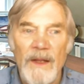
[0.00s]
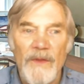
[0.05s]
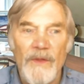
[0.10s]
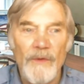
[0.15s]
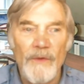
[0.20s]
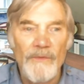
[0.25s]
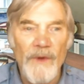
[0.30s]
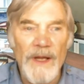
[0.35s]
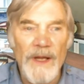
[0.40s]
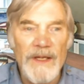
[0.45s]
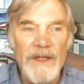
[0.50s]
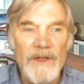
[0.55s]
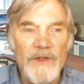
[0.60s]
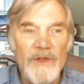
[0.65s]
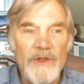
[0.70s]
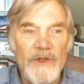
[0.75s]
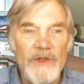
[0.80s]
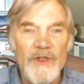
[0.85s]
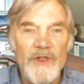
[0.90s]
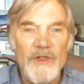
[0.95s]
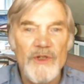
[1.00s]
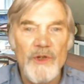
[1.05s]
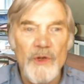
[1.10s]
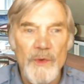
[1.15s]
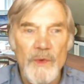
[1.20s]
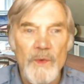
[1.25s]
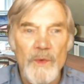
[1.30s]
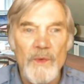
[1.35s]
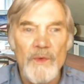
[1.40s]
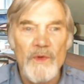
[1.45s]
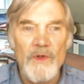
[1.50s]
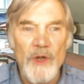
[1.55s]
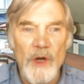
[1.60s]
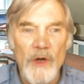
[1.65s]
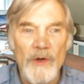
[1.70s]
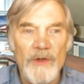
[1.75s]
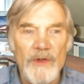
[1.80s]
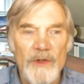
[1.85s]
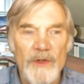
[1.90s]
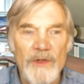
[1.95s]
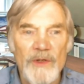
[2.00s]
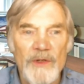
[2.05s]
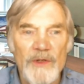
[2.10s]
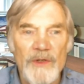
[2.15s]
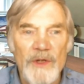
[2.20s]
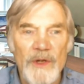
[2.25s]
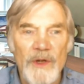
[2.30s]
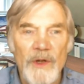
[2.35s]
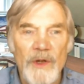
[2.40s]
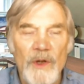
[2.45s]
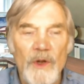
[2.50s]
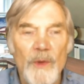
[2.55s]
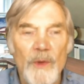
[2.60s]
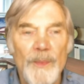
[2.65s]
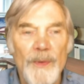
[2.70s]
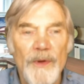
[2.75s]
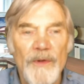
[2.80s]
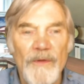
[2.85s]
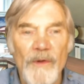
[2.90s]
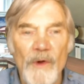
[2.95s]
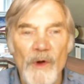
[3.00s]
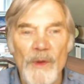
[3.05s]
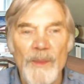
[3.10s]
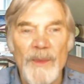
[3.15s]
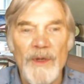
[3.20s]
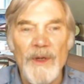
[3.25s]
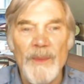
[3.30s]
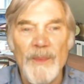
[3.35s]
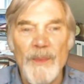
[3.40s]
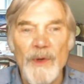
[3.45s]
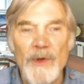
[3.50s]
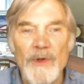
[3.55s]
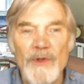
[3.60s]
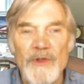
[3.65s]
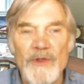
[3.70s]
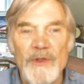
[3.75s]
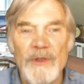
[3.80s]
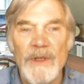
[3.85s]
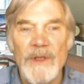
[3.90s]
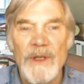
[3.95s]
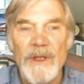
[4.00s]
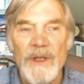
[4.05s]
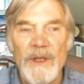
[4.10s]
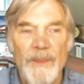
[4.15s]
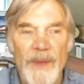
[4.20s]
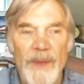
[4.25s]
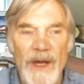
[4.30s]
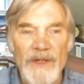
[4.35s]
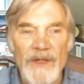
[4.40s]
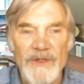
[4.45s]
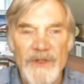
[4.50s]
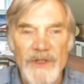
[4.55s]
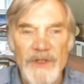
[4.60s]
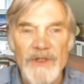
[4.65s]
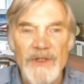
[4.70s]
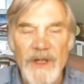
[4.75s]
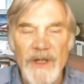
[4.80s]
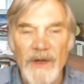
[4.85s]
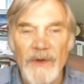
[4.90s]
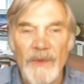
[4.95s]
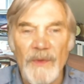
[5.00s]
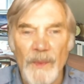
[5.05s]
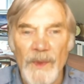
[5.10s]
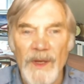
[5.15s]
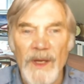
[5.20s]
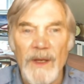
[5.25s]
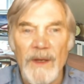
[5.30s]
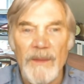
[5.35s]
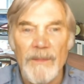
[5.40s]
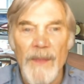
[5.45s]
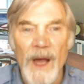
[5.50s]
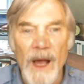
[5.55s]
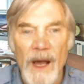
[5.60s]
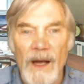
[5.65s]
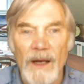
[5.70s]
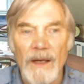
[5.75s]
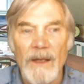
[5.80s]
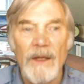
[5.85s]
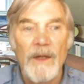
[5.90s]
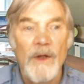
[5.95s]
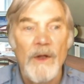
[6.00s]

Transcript: the right to sue doctors who perform an abortion past the 6-week mark,